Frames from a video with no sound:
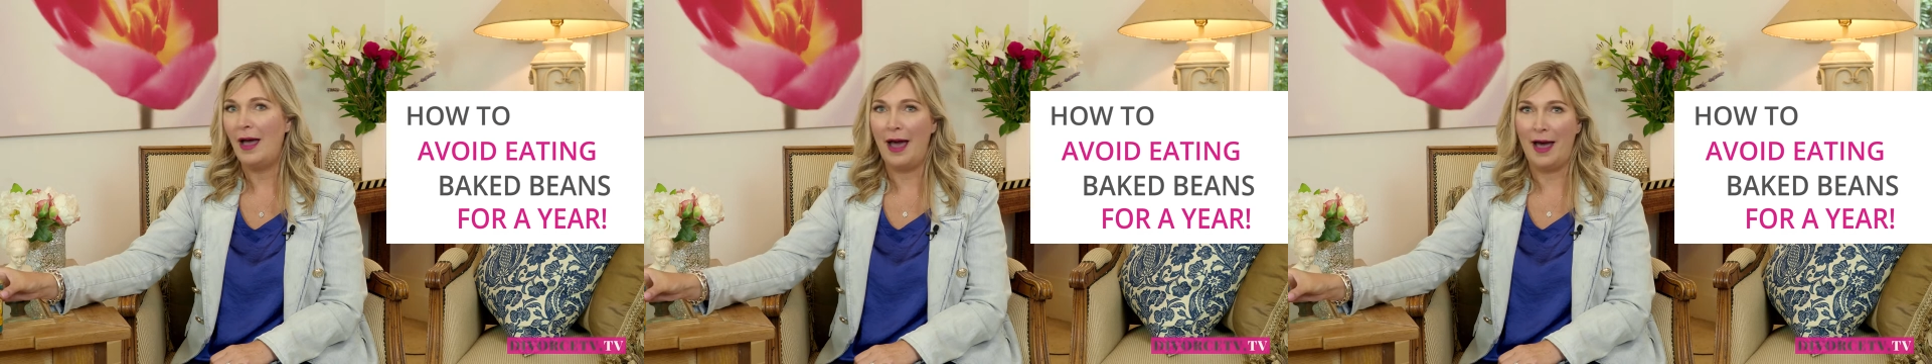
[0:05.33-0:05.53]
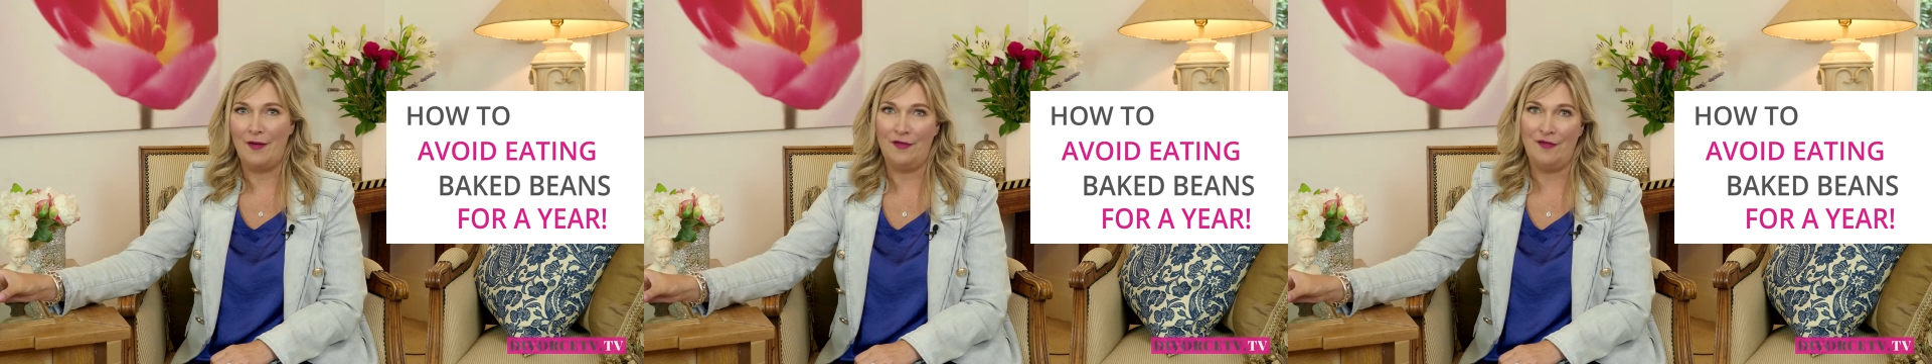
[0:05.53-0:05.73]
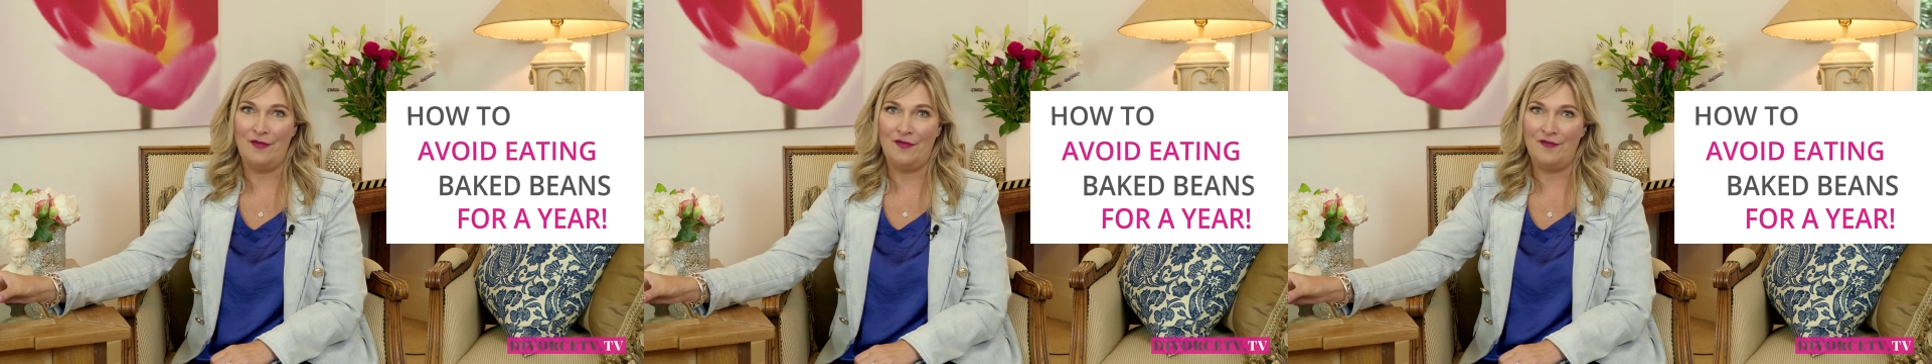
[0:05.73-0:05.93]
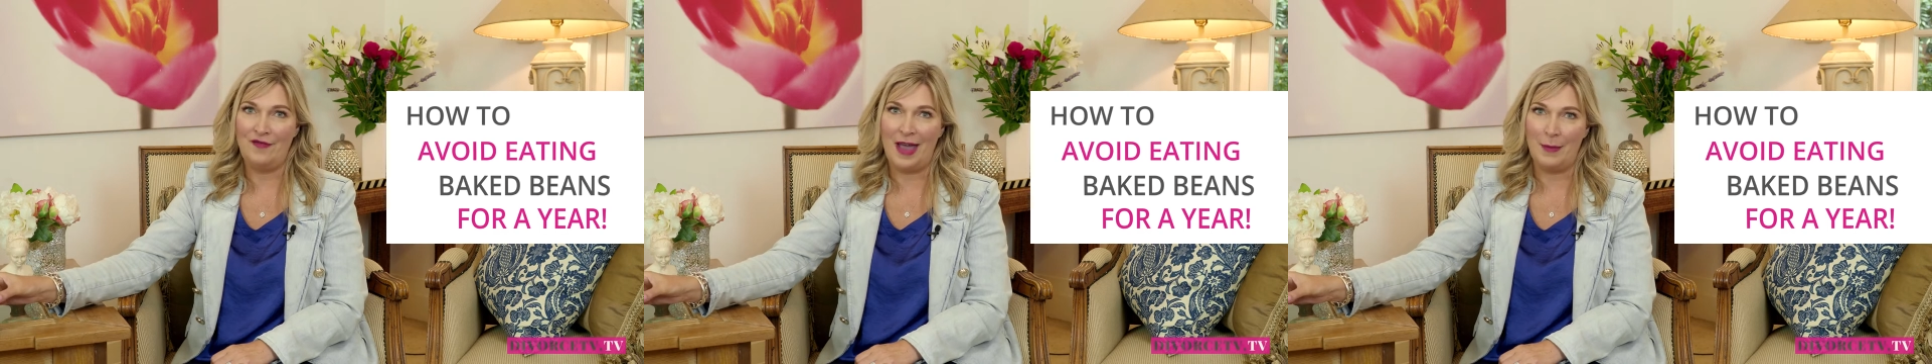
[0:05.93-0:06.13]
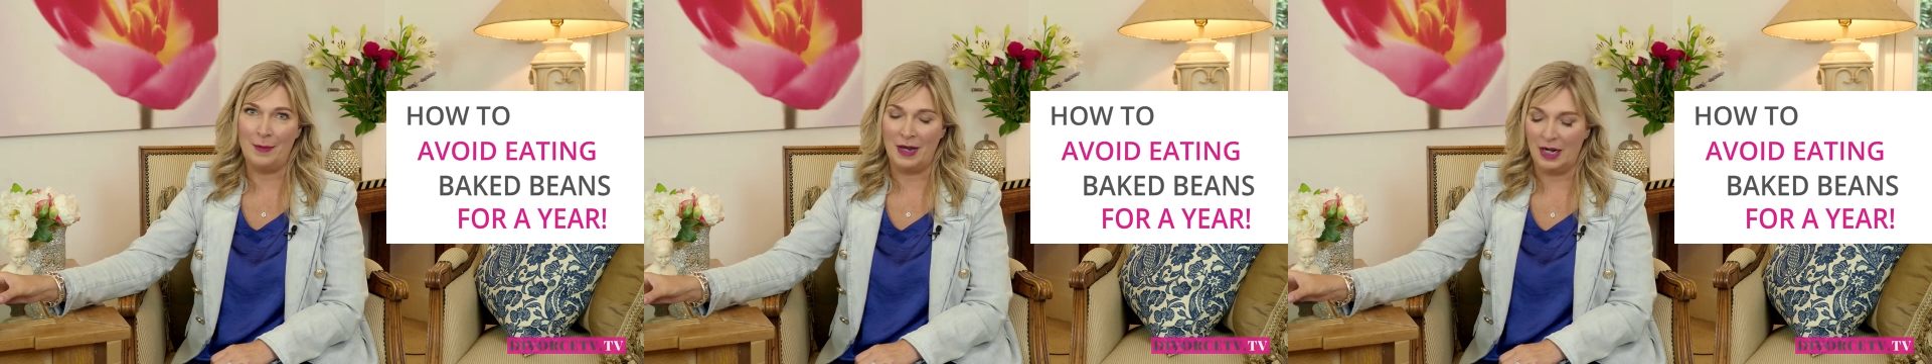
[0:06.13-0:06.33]
a
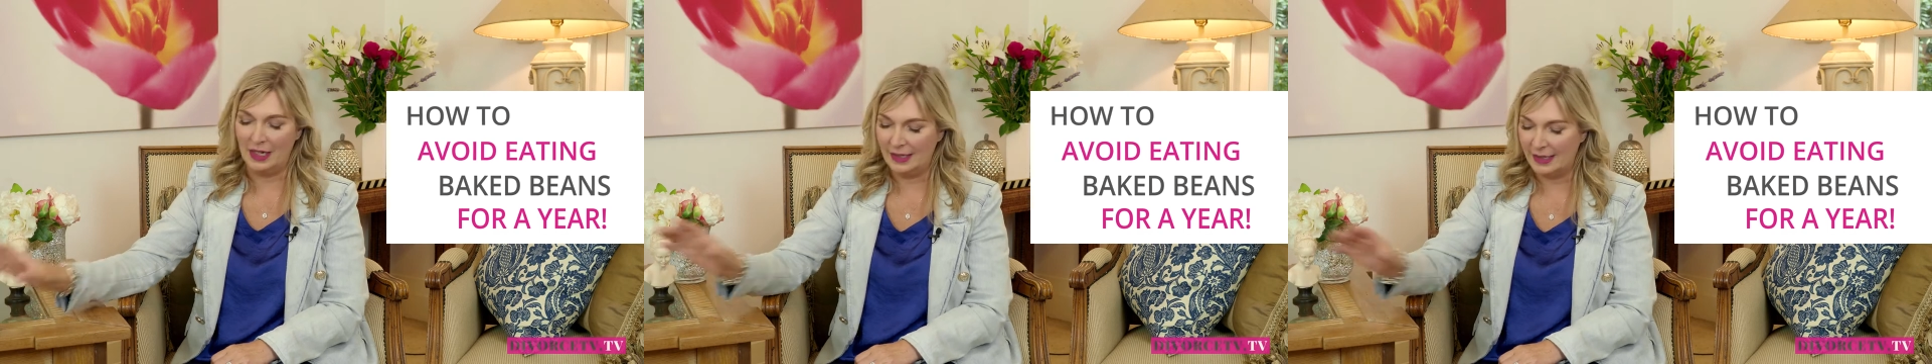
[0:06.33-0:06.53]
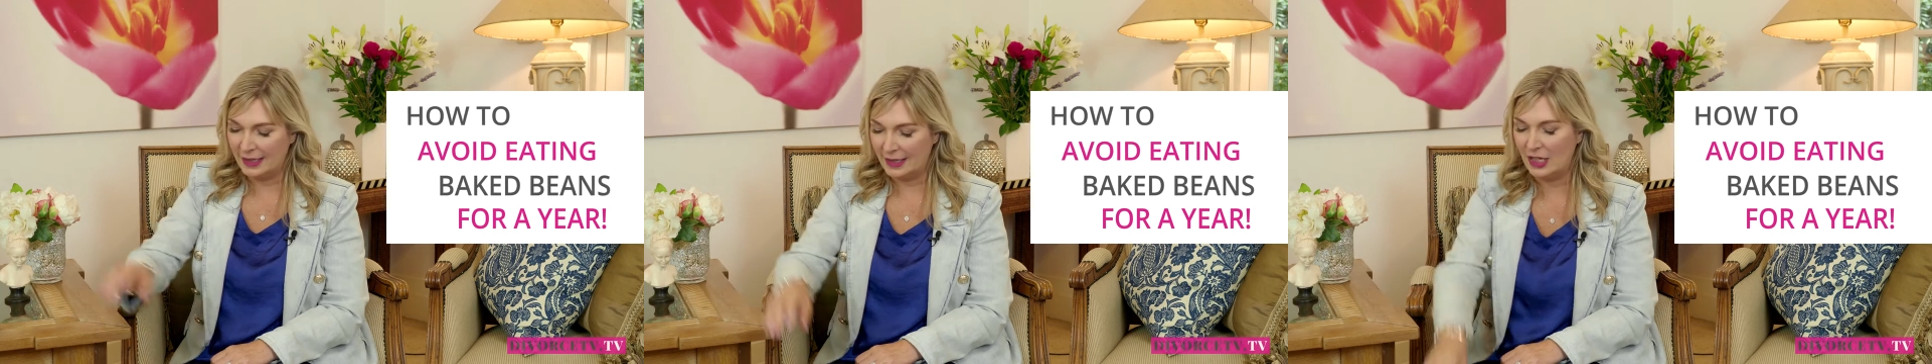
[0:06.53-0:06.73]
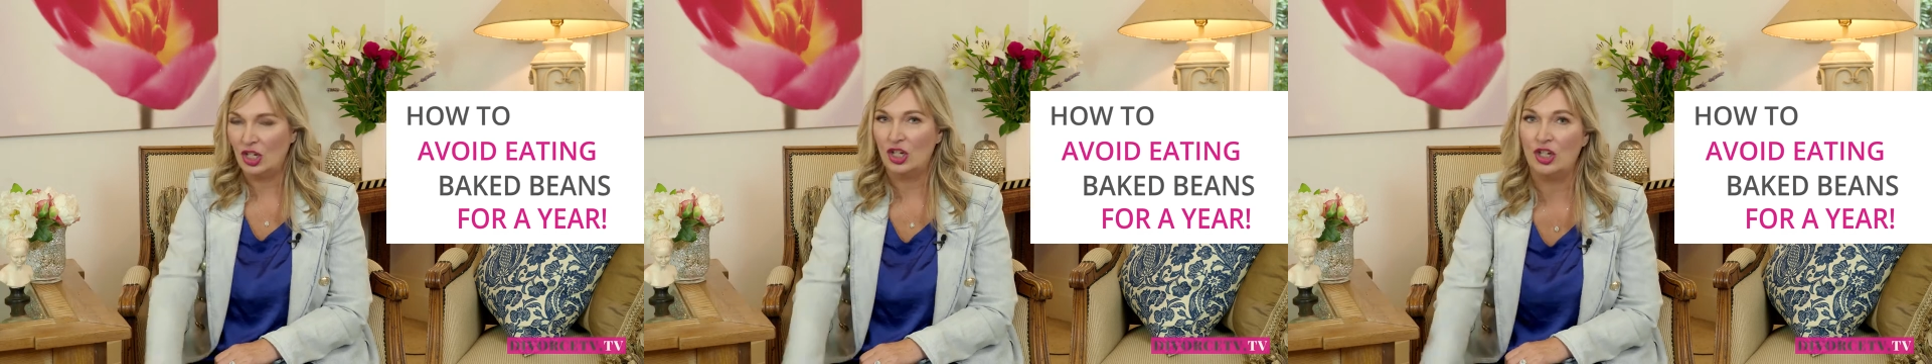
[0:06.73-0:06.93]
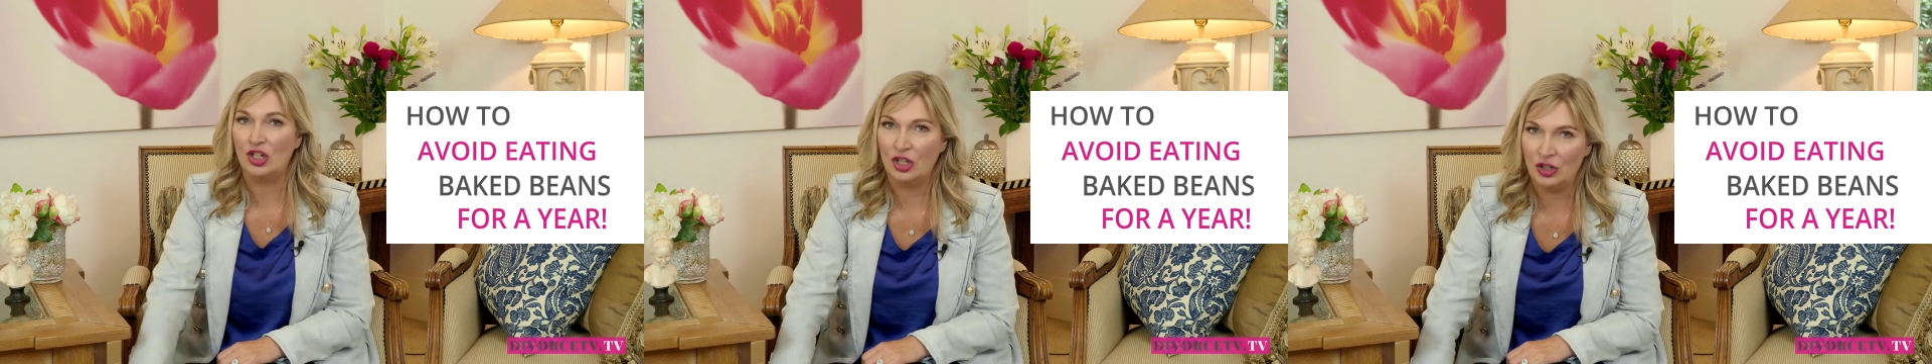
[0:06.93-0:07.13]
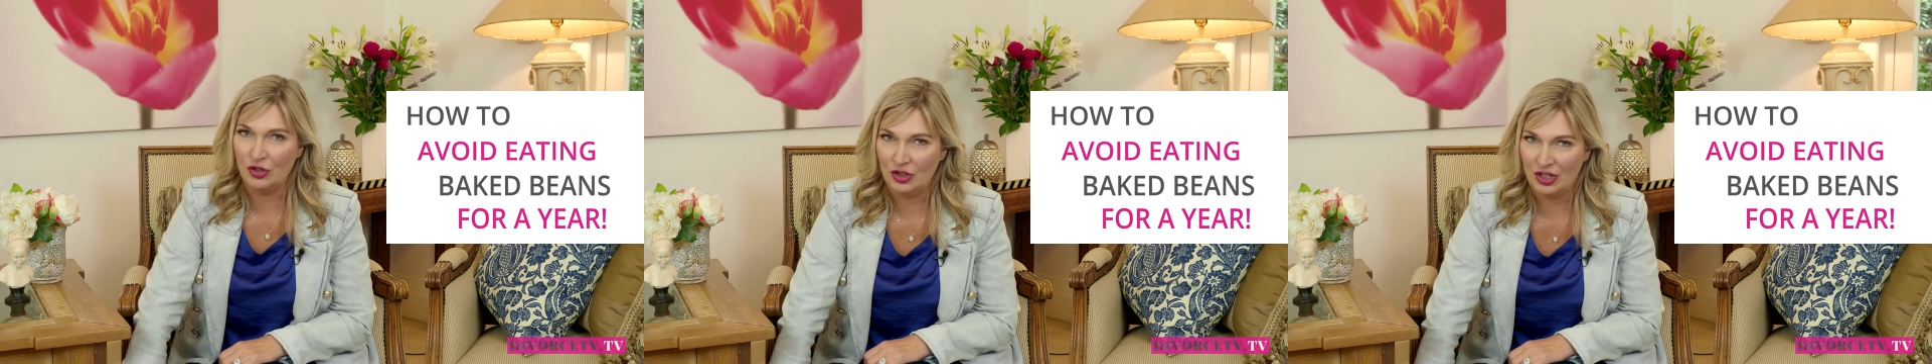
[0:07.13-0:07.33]
fabulous
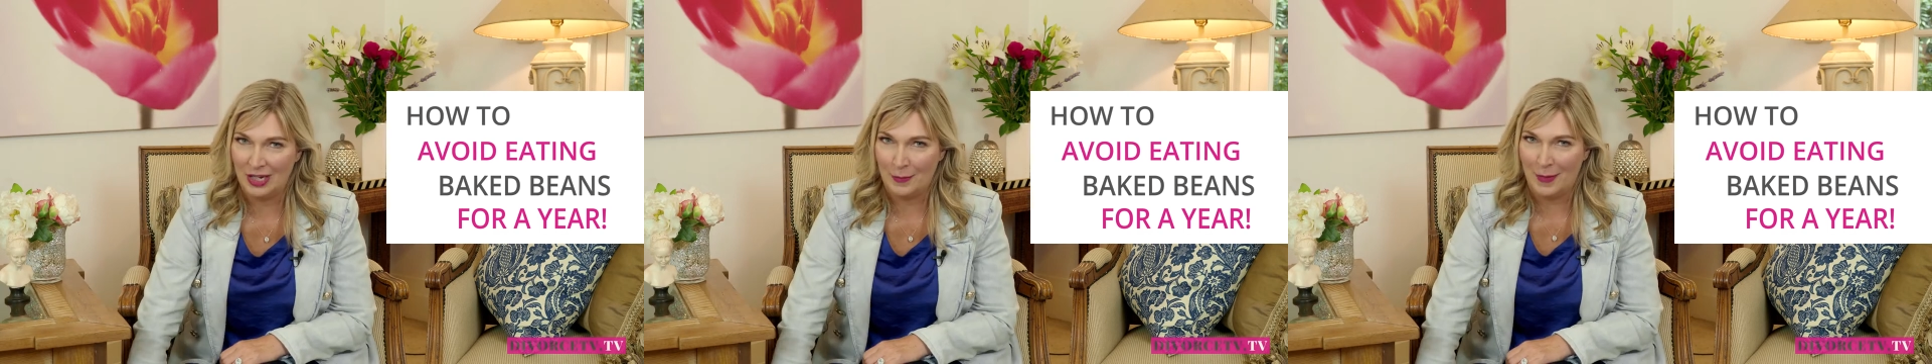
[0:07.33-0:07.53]
Gucci